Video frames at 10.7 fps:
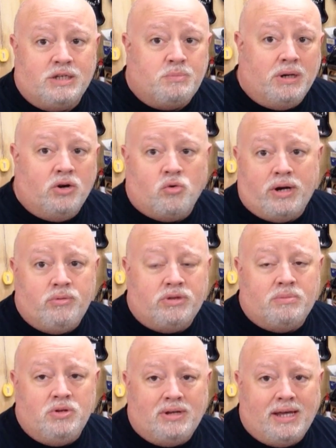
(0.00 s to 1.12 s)
has been great with
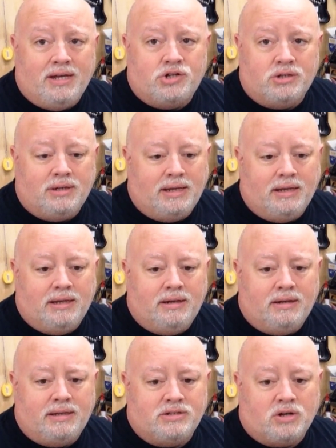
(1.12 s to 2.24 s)
communication
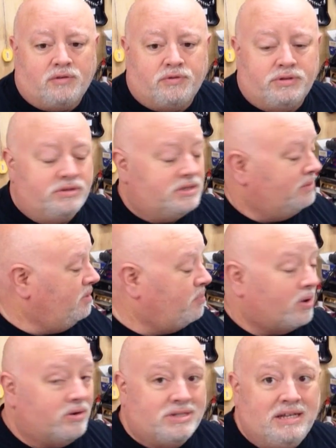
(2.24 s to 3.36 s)
and has offered to send me
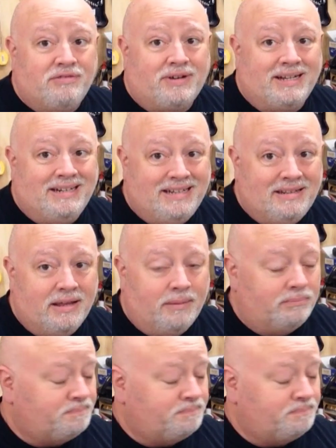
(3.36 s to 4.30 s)
parts if I need them.